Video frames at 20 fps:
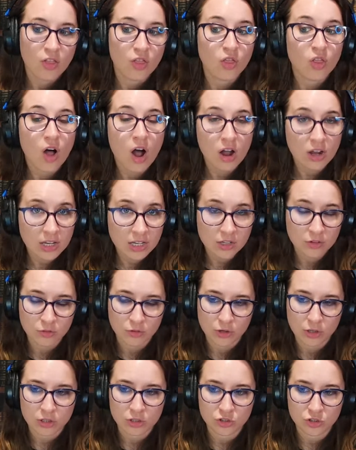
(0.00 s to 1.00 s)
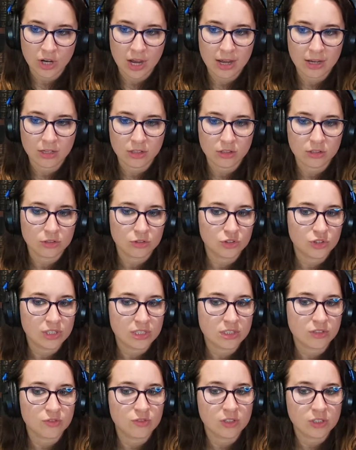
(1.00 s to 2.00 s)
Longing for a child, she
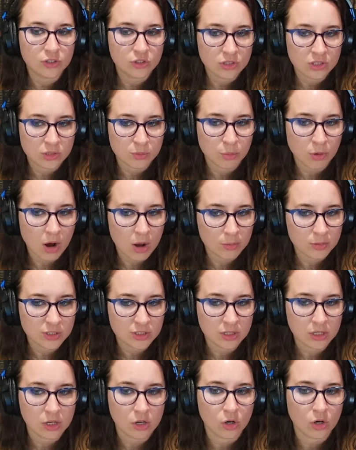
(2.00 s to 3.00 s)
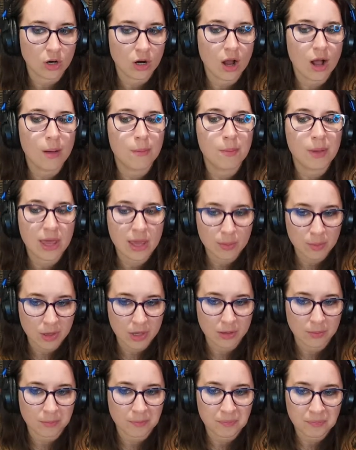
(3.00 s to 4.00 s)
has visions promising her a
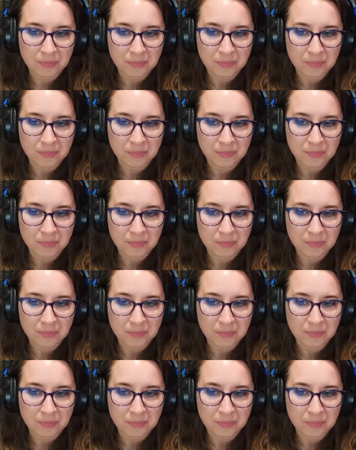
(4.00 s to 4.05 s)
baby.